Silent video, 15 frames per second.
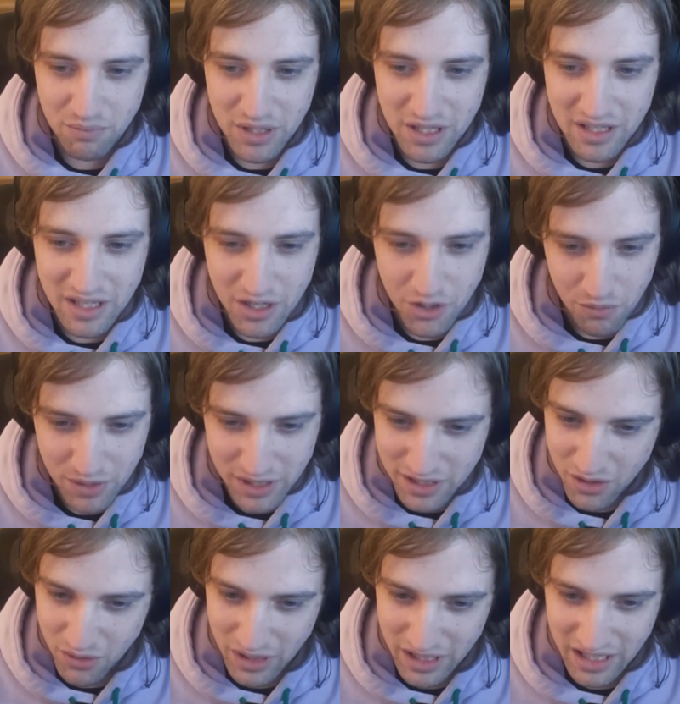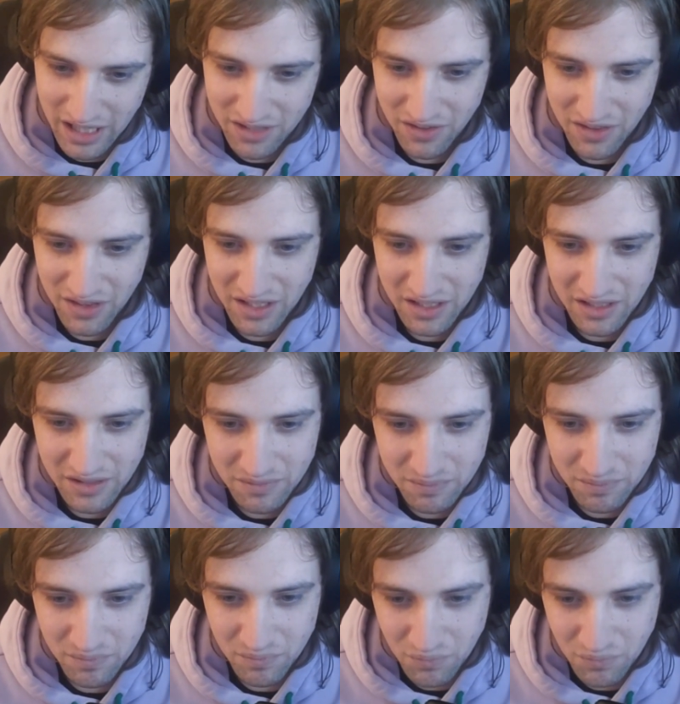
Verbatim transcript: a be there or be square kind of thing.